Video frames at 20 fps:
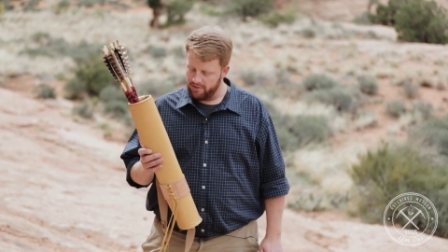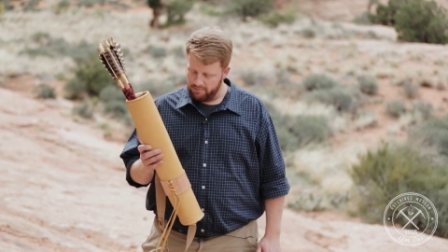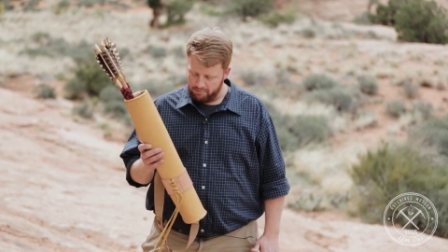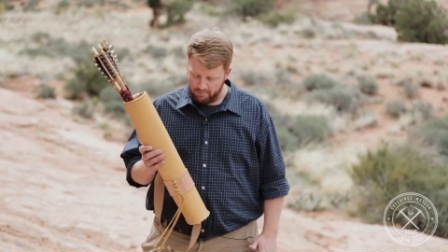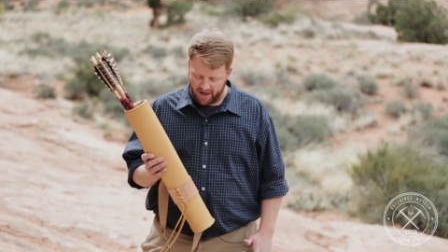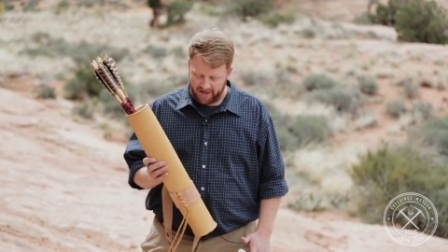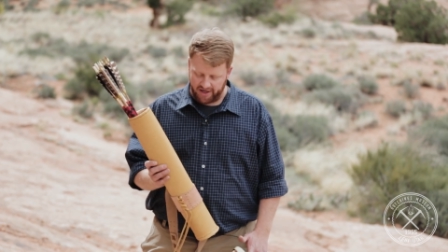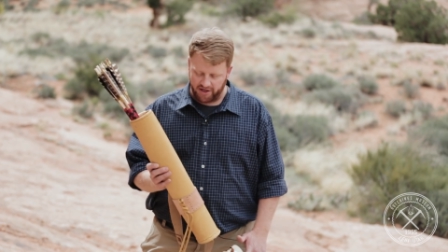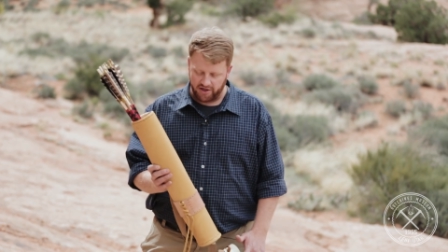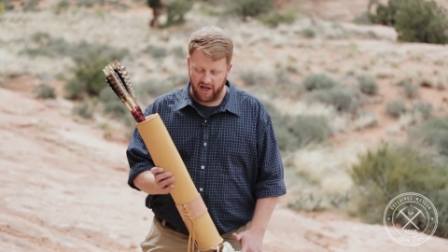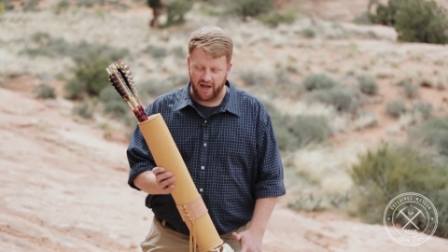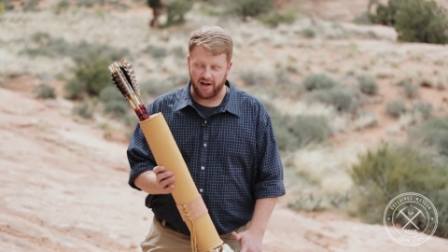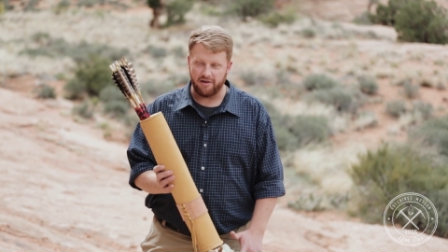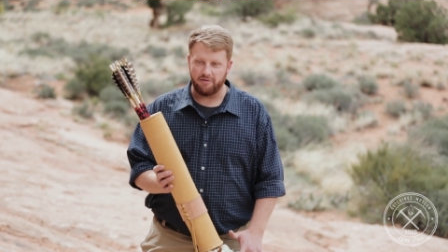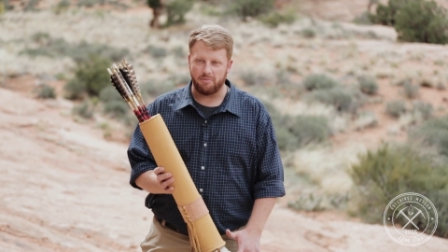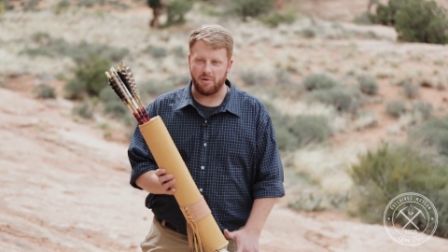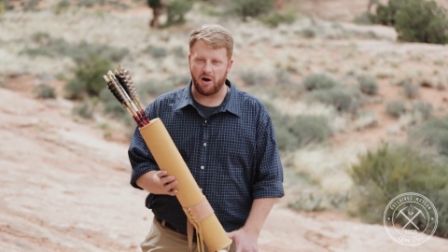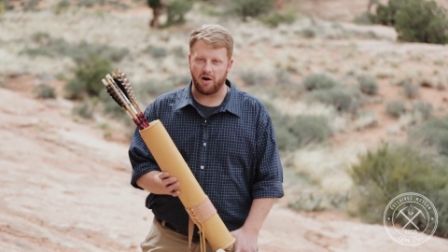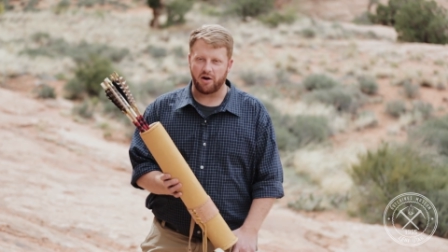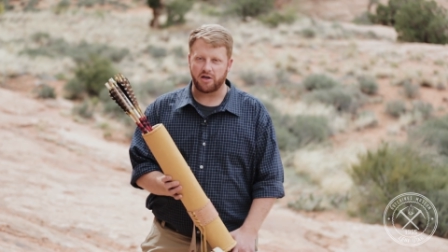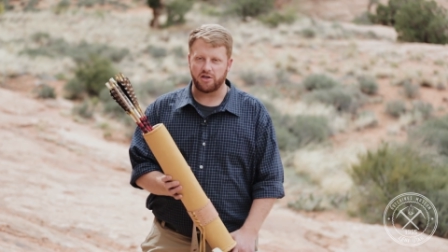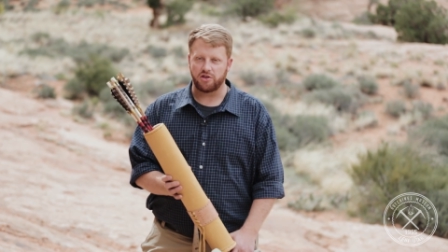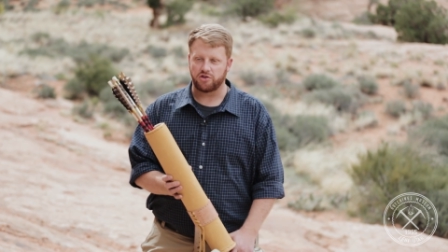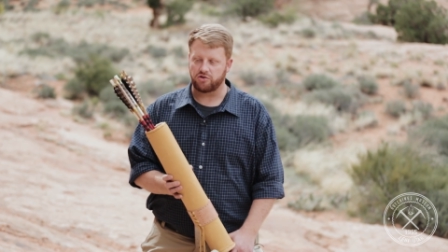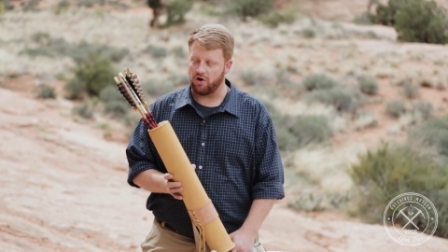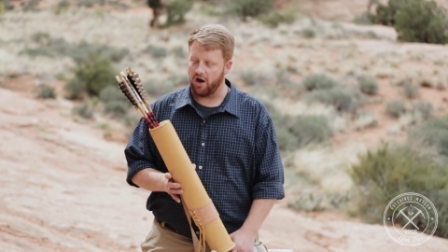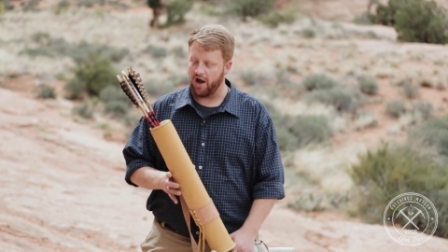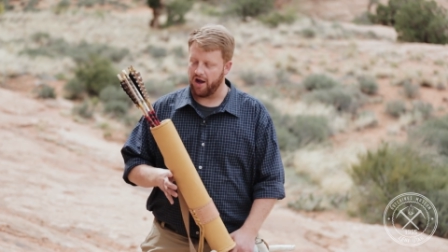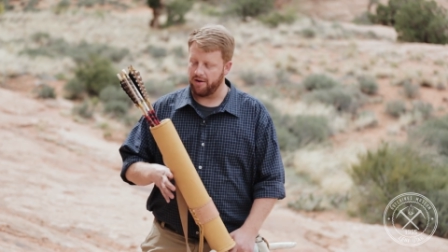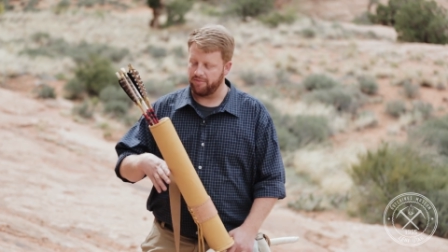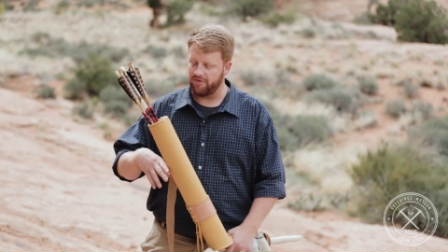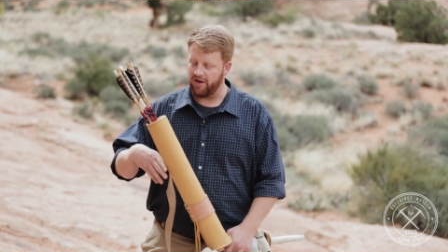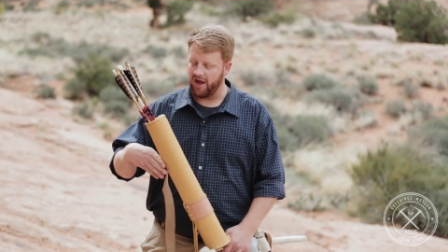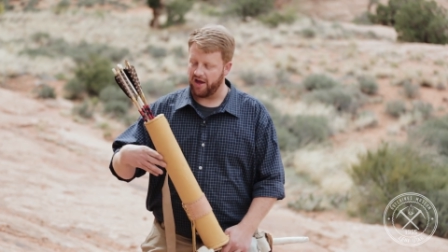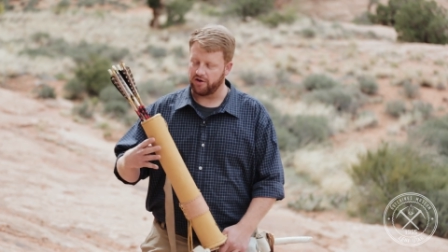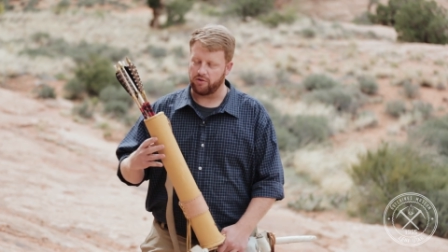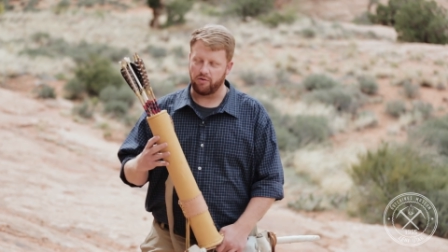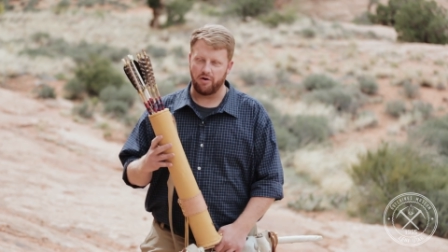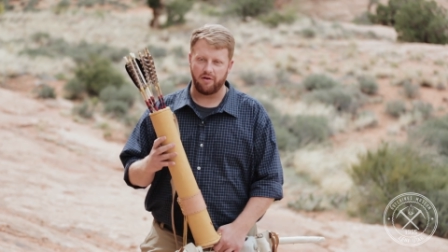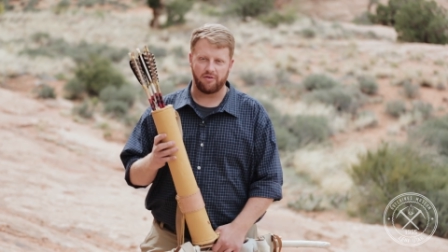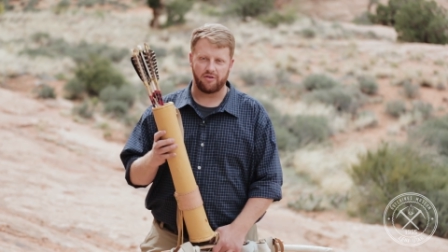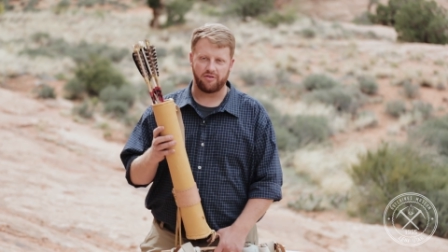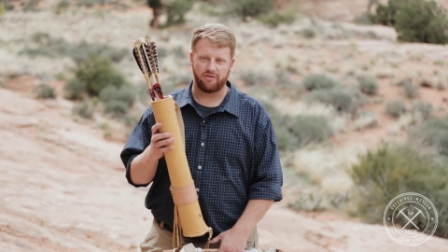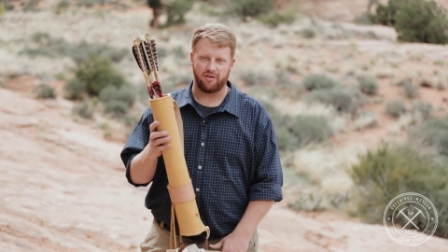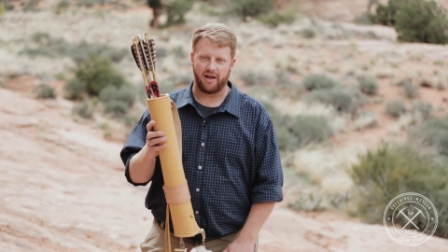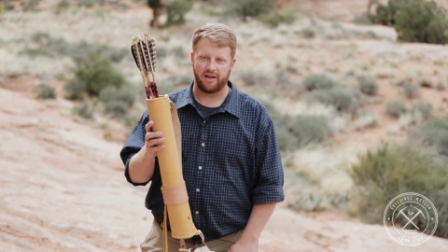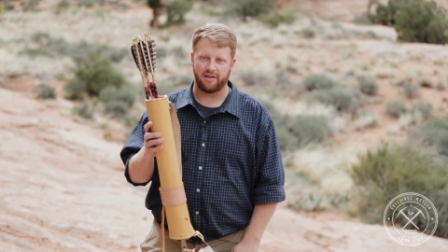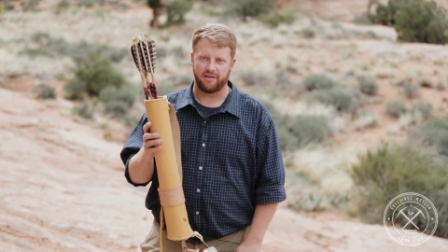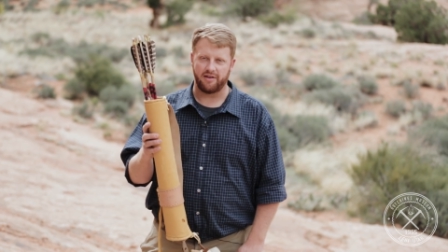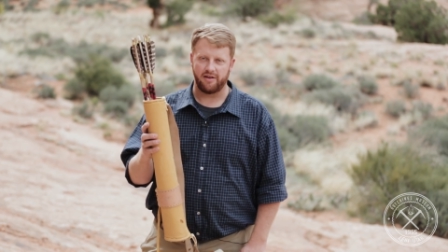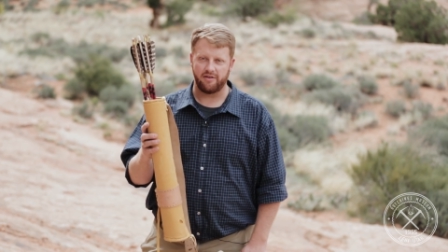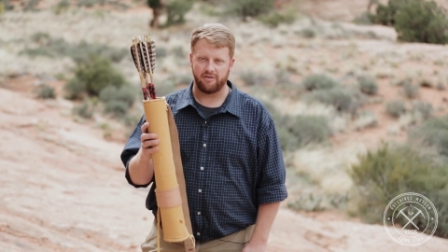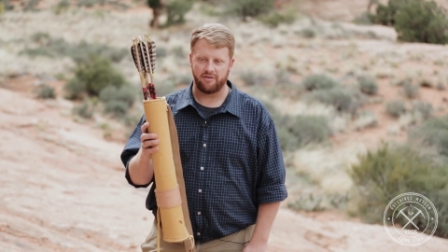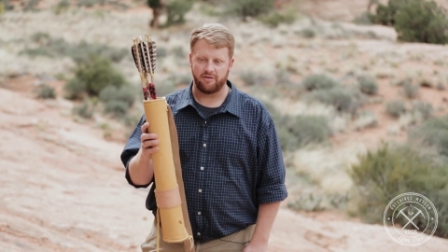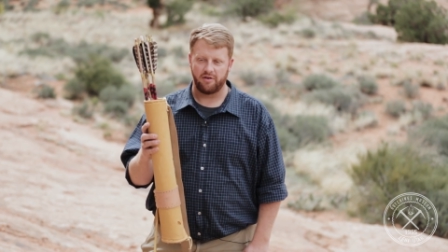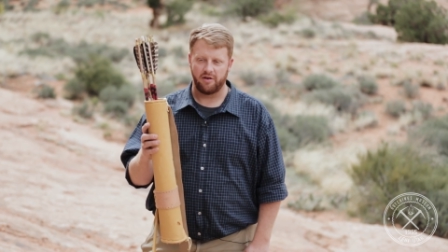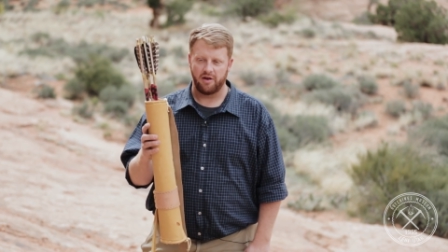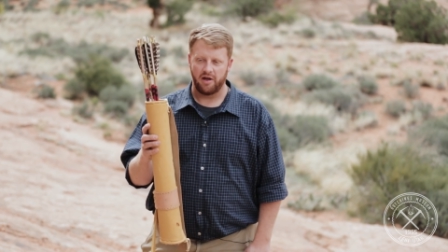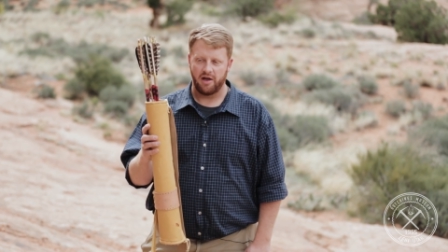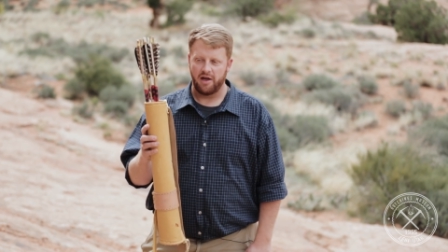Many Native American tribes had quivers like this,